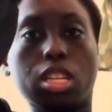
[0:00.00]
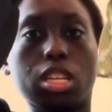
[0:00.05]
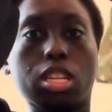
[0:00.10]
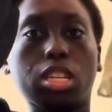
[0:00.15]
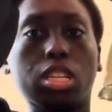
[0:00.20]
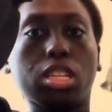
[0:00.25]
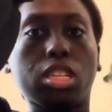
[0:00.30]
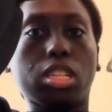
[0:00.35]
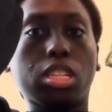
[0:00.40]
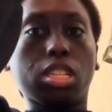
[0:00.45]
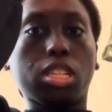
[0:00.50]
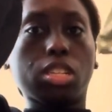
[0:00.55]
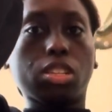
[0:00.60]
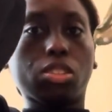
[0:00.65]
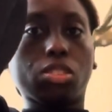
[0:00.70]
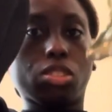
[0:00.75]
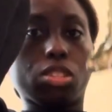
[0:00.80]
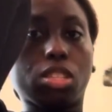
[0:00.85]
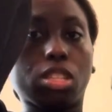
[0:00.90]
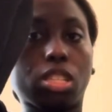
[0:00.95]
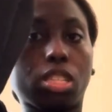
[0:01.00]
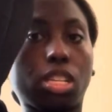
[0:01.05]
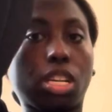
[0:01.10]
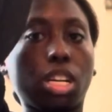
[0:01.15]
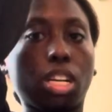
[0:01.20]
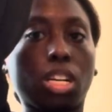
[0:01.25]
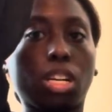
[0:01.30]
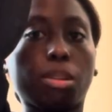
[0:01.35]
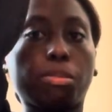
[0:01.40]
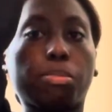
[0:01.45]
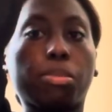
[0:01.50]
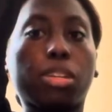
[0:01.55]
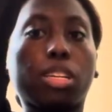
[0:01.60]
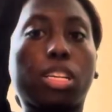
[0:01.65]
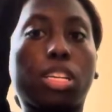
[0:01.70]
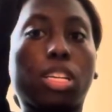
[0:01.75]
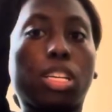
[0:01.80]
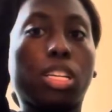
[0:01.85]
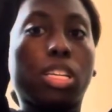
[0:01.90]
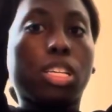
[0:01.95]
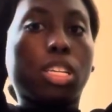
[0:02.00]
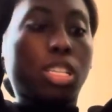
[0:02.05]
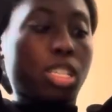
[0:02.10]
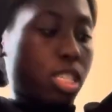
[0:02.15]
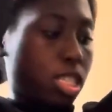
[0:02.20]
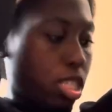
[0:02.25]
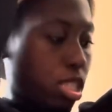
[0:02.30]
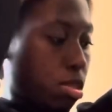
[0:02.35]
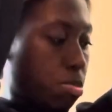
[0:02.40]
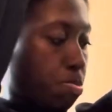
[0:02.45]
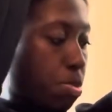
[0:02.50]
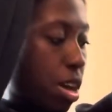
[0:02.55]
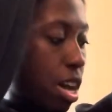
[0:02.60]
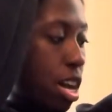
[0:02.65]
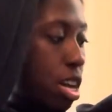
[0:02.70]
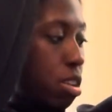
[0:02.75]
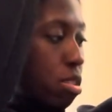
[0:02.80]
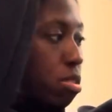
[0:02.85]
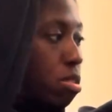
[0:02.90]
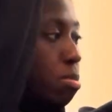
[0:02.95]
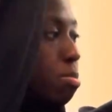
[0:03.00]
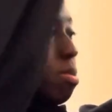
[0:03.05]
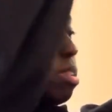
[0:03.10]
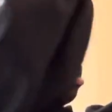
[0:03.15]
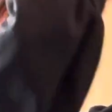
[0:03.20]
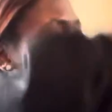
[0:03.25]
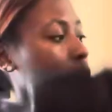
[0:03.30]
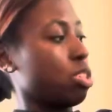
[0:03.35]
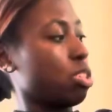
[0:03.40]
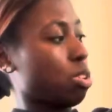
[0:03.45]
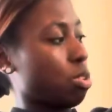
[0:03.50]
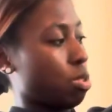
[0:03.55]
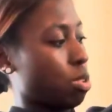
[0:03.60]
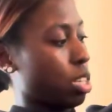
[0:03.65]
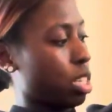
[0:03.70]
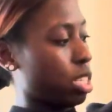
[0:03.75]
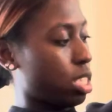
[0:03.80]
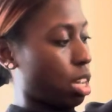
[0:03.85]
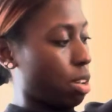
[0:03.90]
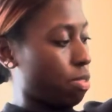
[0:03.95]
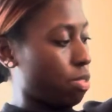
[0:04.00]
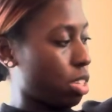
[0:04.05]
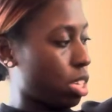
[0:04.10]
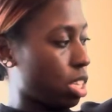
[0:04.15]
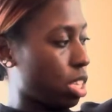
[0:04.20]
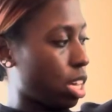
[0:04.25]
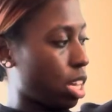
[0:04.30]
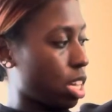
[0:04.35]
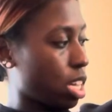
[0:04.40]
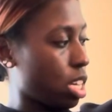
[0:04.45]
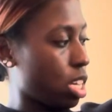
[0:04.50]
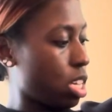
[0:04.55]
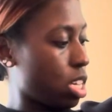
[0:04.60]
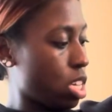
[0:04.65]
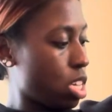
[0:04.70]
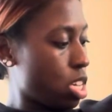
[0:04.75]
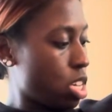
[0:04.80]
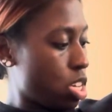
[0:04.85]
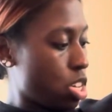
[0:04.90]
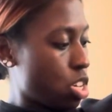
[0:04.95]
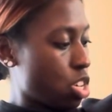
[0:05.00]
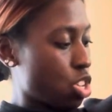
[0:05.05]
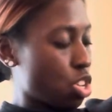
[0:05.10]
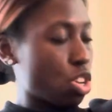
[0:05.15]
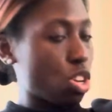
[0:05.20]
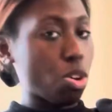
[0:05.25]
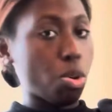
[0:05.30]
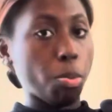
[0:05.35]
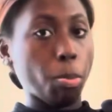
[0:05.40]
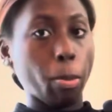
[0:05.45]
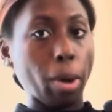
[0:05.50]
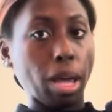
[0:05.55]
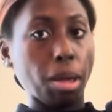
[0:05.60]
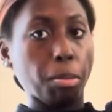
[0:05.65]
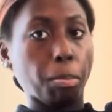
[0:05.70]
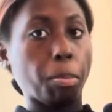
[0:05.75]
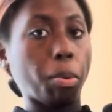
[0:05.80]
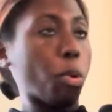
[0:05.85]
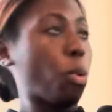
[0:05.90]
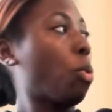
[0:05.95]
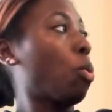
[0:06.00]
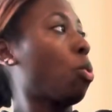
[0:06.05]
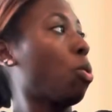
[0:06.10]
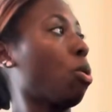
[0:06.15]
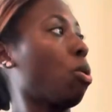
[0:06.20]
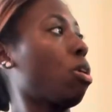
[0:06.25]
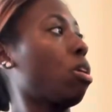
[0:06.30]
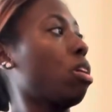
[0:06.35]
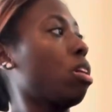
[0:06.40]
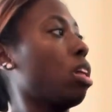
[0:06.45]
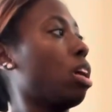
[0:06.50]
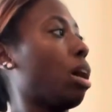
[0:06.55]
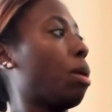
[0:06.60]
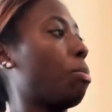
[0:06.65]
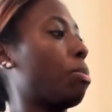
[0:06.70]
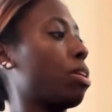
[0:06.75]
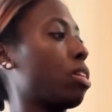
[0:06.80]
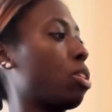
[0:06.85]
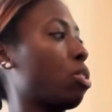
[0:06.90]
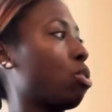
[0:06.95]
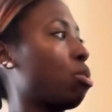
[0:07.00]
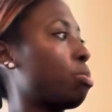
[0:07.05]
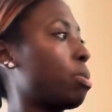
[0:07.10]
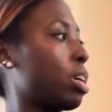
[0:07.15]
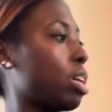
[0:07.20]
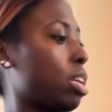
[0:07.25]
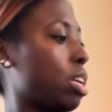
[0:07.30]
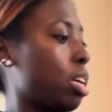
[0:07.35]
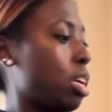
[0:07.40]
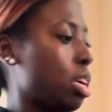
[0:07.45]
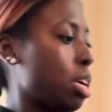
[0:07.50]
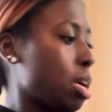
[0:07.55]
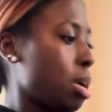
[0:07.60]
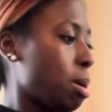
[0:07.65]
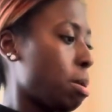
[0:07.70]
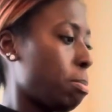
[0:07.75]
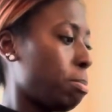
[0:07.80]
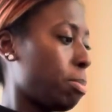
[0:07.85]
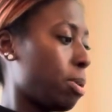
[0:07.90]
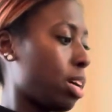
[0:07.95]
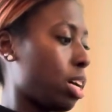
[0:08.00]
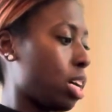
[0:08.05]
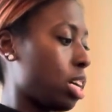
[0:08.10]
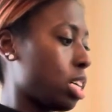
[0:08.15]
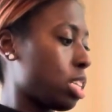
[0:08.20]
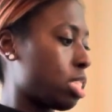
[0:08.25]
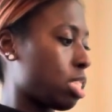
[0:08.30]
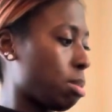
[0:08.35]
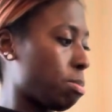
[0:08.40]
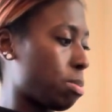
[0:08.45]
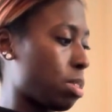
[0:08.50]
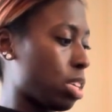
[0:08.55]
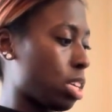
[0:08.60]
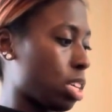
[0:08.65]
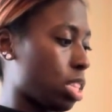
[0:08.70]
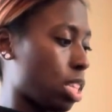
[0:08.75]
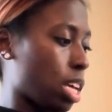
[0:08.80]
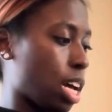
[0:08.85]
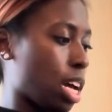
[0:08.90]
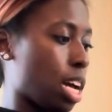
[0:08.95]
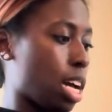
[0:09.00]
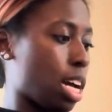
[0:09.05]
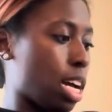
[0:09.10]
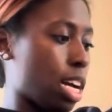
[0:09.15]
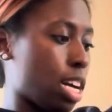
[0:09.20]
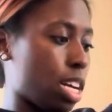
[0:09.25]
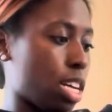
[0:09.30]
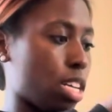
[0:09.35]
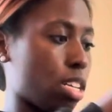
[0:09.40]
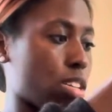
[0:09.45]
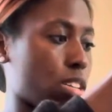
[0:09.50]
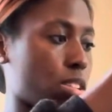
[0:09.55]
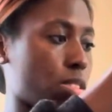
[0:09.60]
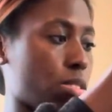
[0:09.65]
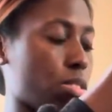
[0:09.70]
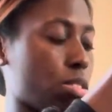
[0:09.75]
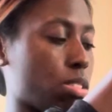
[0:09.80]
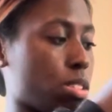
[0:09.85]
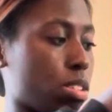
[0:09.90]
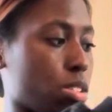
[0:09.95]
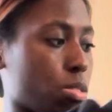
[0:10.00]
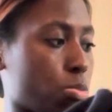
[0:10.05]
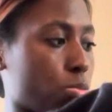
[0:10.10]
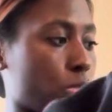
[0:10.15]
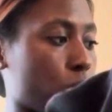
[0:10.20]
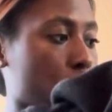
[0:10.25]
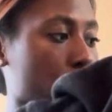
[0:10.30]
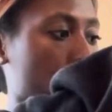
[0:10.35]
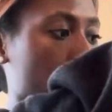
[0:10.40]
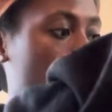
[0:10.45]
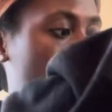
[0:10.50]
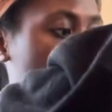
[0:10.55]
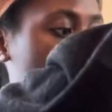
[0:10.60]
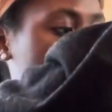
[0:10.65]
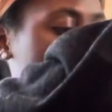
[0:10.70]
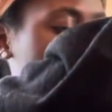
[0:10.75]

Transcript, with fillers: and here's the top and the bottom. So it definitely like, you know, might pull up a little bit, but it's something that I wanted to get